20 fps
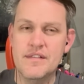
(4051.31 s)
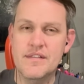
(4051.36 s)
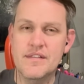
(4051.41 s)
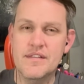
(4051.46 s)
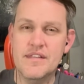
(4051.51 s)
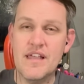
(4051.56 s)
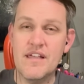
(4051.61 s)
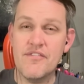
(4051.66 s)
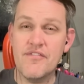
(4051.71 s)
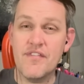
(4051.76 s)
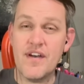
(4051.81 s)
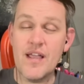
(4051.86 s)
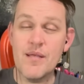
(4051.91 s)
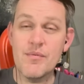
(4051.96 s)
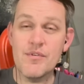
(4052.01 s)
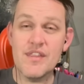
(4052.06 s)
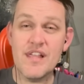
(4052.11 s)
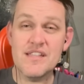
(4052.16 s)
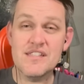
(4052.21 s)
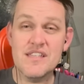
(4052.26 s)
that
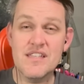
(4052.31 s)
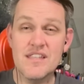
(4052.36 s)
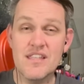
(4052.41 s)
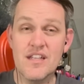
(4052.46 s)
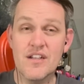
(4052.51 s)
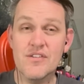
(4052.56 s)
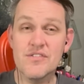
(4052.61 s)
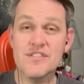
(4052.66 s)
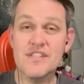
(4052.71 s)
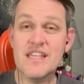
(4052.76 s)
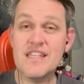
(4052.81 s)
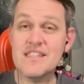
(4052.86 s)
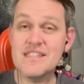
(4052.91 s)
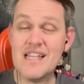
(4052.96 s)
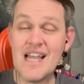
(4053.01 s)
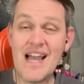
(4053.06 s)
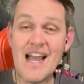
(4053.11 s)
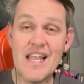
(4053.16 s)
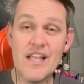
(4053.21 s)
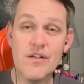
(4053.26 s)
fiber that's in there is getting
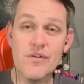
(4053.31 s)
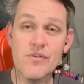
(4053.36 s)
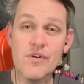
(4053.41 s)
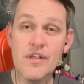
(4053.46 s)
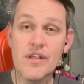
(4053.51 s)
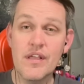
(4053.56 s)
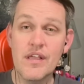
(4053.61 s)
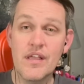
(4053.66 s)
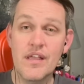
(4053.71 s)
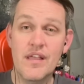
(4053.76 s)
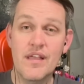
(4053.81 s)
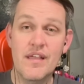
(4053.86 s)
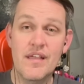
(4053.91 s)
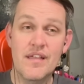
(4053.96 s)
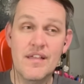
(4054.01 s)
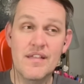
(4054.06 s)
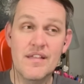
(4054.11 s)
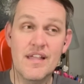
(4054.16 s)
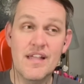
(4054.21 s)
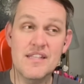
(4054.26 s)
tired
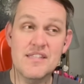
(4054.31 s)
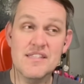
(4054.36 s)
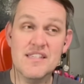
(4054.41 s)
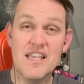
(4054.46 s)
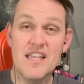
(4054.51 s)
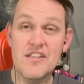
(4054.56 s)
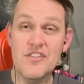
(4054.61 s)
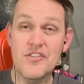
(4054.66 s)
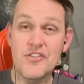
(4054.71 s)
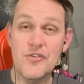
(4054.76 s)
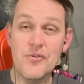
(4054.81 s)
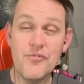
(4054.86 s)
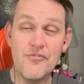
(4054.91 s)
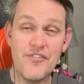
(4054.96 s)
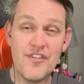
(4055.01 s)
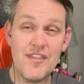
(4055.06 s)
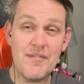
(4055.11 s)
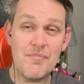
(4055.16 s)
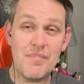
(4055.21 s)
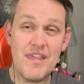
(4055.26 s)
it's getting
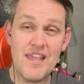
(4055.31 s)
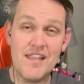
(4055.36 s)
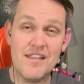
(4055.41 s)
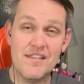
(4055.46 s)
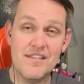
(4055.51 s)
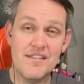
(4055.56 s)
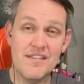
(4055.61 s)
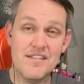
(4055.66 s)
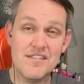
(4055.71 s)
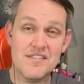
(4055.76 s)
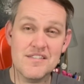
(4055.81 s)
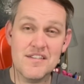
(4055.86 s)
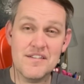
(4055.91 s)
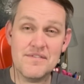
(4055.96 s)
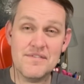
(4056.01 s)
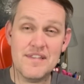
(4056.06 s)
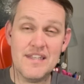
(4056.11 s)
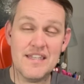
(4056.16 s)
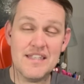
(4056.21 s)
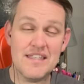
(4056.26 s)
UV beaten and
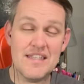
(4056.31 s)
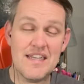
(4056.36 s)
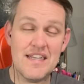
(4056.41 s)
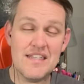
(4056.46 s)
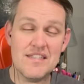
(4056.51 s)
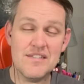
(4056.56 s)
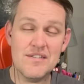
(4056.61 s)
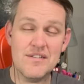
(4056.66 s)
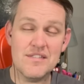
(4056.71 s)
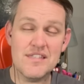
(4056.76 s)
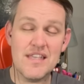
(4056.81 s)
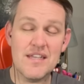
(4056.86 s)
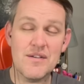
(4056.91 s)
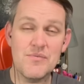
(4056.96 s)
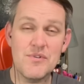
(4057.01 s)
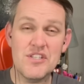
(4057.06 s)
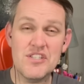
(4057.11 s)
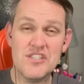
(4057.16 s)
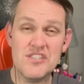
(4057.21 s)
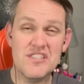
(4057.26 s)
stuff like that. So it's like,
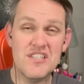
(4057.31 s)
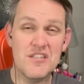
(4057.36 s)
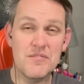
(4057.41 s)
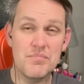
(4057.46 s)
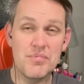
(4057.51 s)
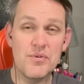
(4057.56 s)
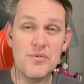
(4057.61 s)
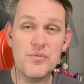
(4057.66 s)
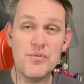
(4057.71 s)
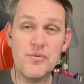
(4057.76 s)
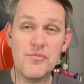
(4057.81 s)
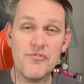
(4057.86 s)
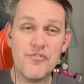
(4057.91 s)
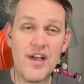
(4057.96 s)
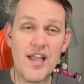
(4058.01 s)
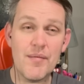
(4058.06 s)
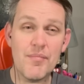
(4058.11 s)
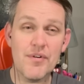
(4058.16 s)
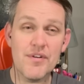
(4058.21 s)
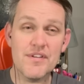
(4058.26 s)
we just need to pull new
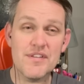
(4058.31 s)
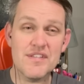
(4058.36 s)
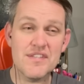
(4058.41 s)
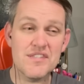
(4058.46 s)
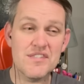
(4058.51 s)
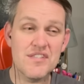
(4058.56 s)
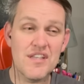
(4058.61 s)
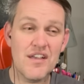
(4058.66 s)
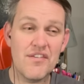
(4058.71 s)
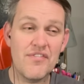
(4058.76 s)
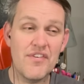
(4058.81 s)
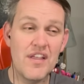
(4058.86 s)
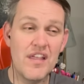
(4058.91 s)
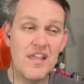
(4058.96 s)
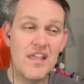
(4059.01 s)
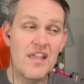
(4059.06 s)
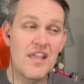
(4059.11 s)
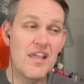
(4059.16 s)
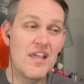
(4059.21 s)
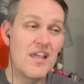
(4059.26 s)
fiber and this stuff.
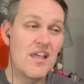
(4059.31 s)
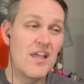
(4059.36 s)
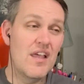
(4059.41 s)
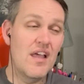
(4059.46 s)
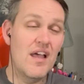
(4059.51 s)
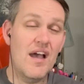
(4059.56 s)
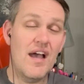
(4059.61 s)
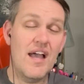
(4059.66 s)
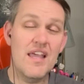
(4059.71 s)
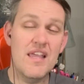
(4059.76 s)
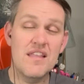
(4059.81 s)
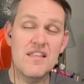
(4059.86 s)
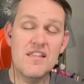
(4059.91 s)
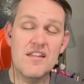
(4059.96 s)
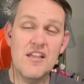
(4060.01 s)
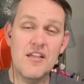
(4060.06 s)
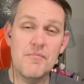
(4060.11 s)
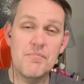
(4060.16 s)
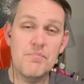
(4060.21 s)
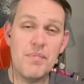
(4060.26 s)
I ended
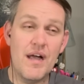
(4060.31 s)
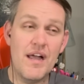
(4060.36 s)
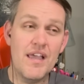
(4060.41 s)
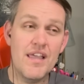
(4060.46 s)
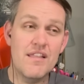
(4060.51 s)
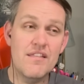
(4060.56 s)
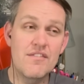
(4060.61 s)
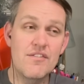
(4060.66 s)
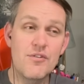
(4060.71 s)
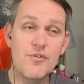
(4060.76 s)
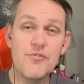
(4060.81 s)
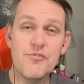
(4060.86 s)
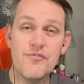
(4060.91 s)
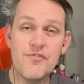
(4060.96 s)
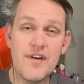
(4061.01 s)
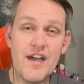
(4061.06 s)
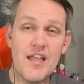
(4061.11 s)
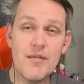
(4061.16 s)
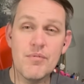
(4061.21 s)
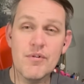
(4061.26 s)
up buying new
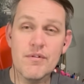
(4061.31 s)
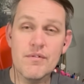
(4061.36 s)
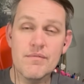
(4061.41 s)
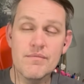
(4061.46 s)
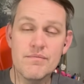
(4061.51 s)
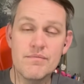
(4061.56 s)
fiber,